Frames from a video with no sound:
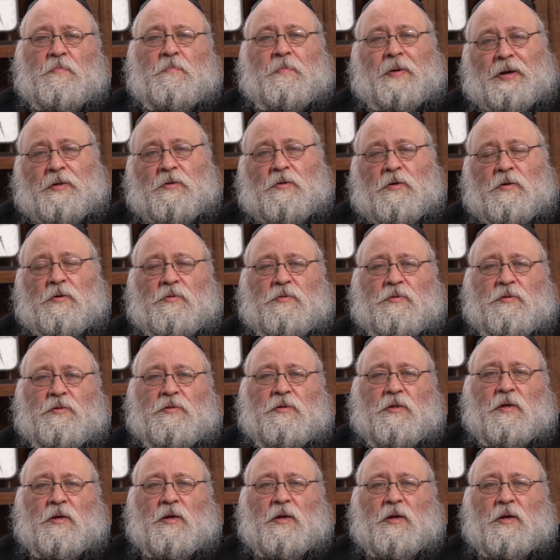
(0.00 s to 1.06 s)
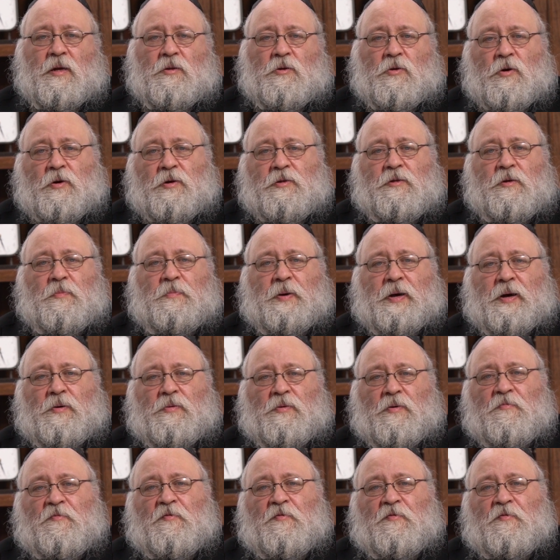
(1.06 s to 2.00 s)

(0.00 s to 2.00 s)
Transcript: Matos, talks about